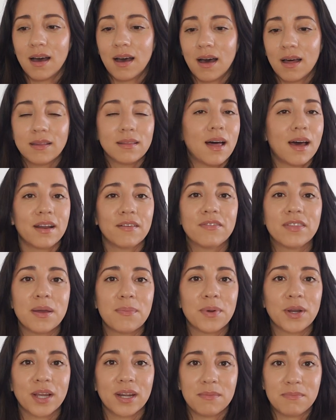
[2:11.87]
a lot of them
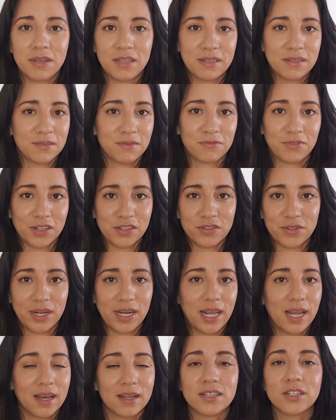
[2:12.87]
are going to be
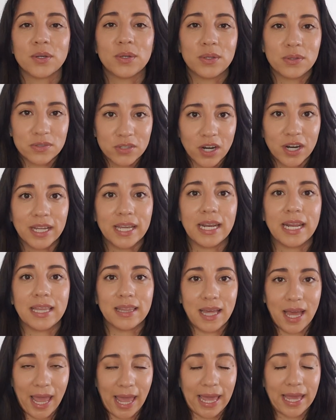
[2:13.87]
frustrating until you start getting
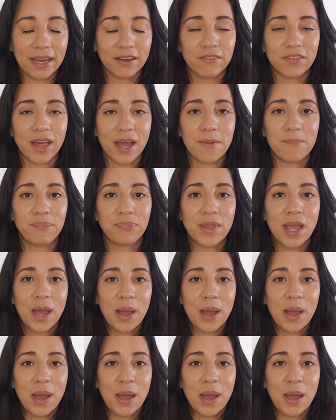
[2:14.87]
the hang of them